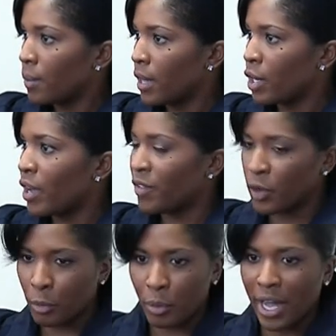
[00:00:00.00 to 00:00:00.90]
You know, if
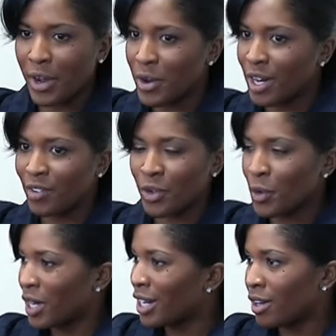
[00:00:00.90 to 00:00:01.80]
you're a parent, if
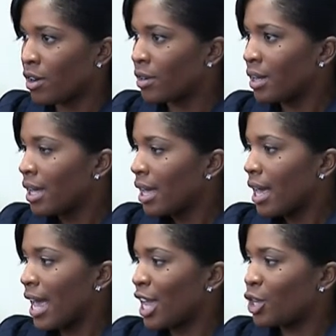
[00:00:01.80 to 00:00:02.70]
you're an adult,
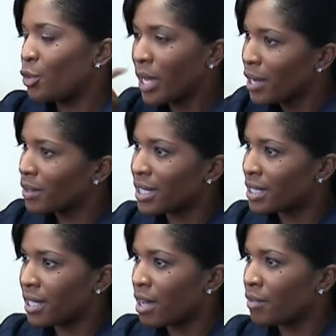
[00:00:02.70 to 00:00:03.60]
and you hear this
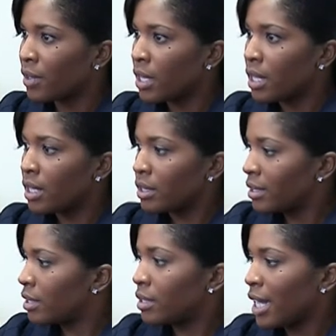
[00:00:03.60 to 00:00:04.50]
stuff,
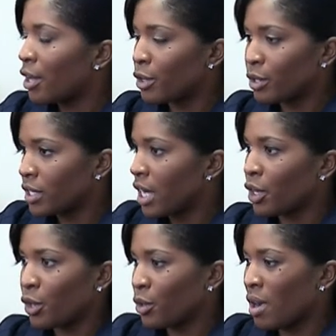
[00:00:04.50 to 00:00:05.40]
tell your
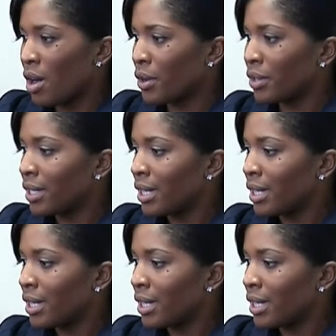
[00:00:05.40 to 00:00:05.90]
son or your daughter,